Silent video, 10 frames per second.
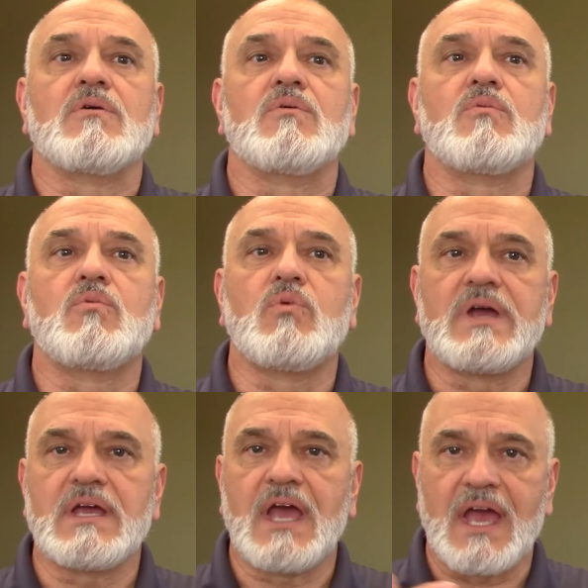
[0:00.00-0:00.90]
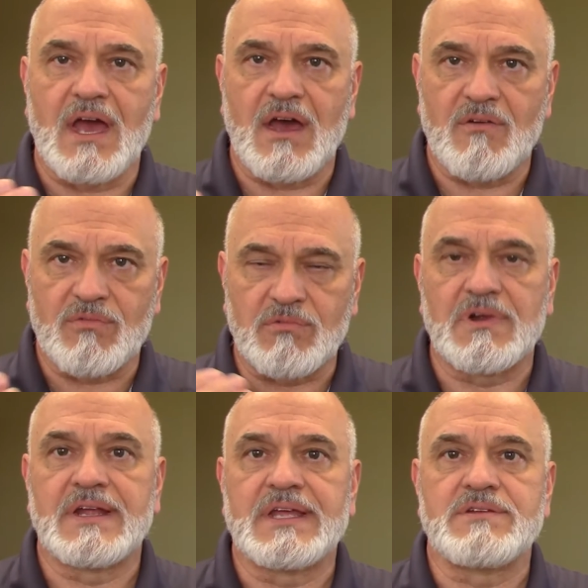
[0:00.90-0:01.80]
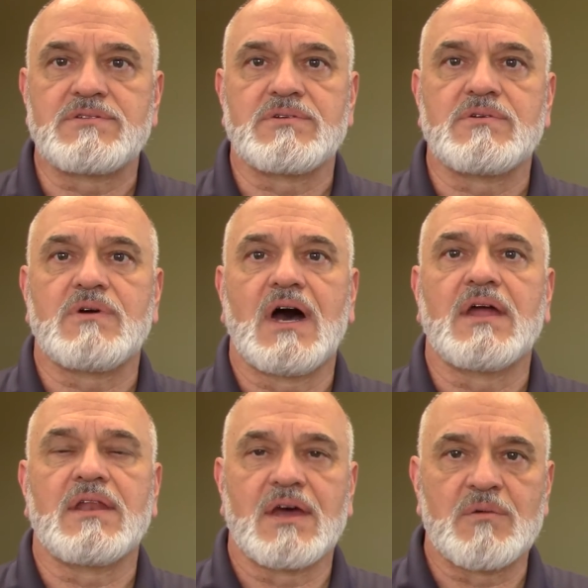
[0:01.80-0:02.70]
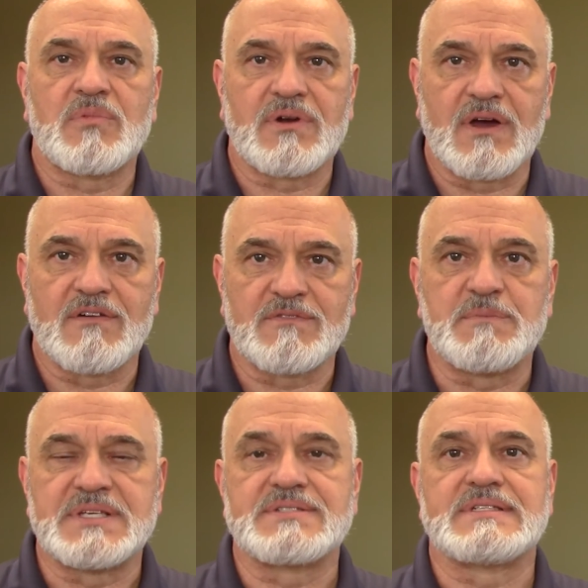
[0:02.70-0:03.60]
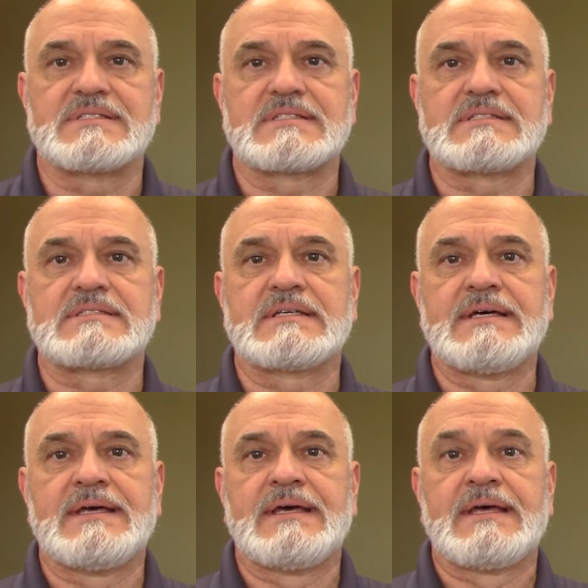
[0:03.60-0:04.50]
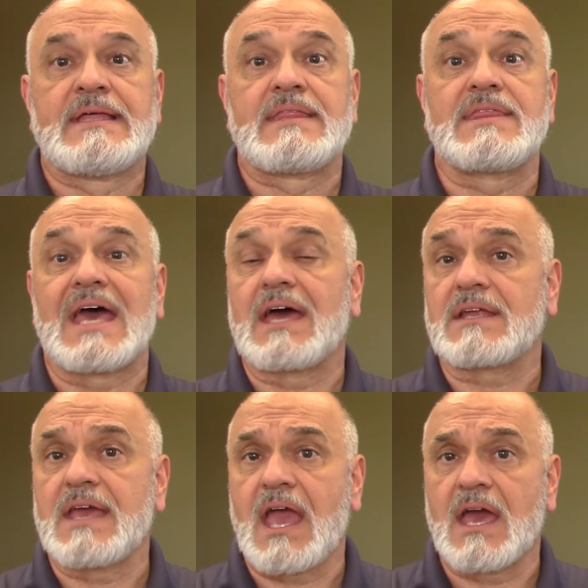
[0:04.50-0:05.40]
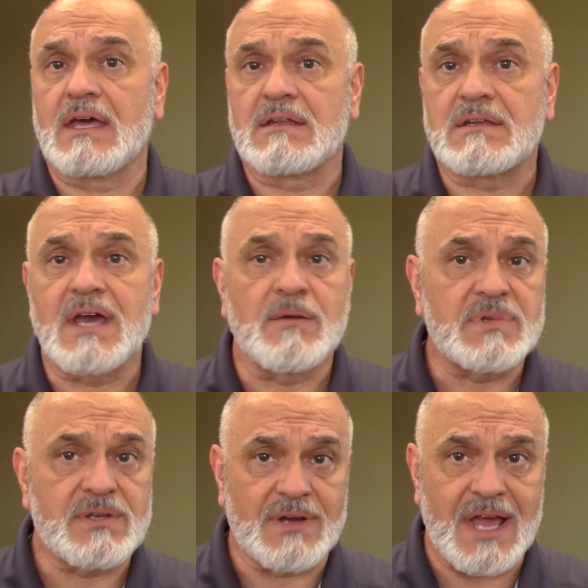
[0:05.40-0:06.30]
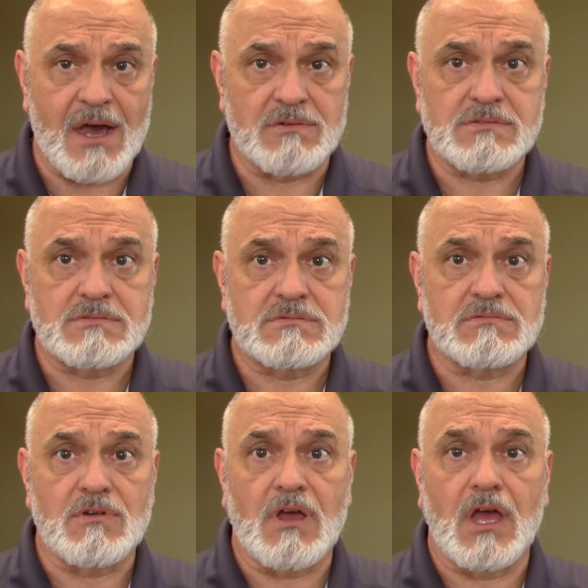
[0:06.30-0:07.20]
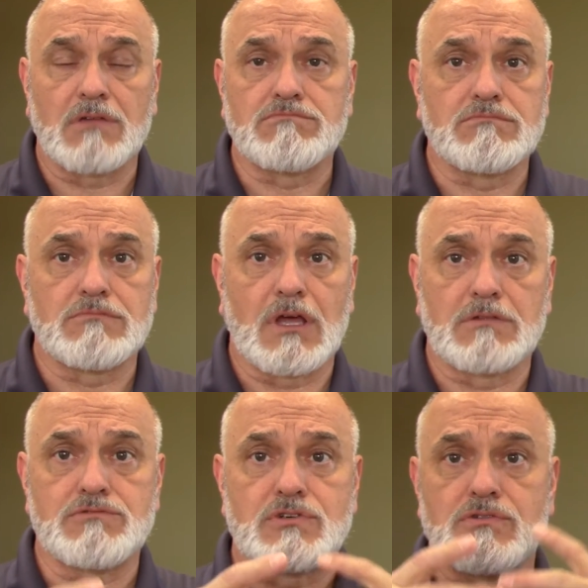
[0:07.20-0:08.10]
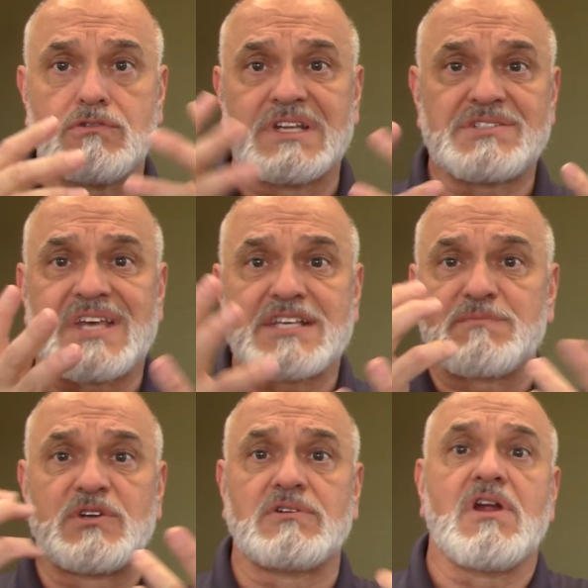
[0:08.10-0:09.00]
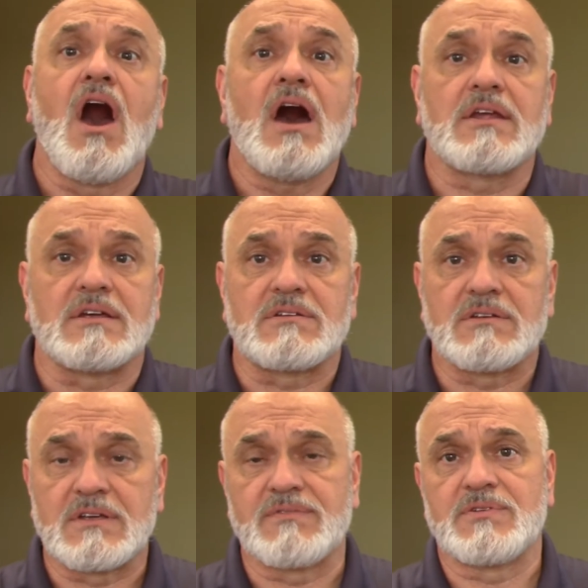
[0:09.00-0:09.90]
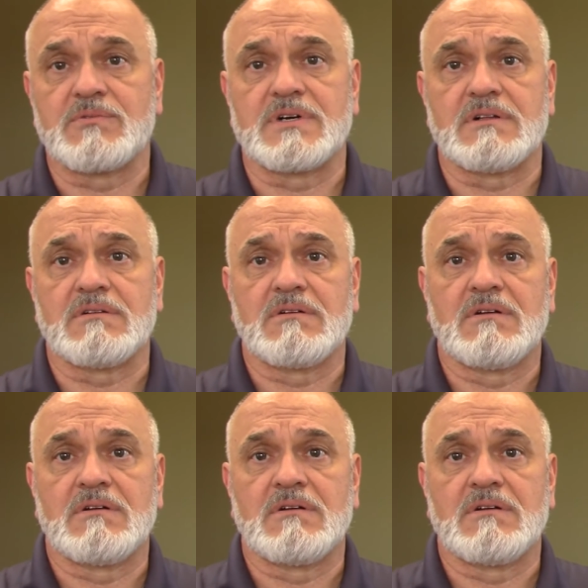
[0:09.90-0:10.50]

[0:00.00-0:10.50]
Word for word: we have run into a number of businesses that can come to your house and, and do an assessment or an audit, if you will,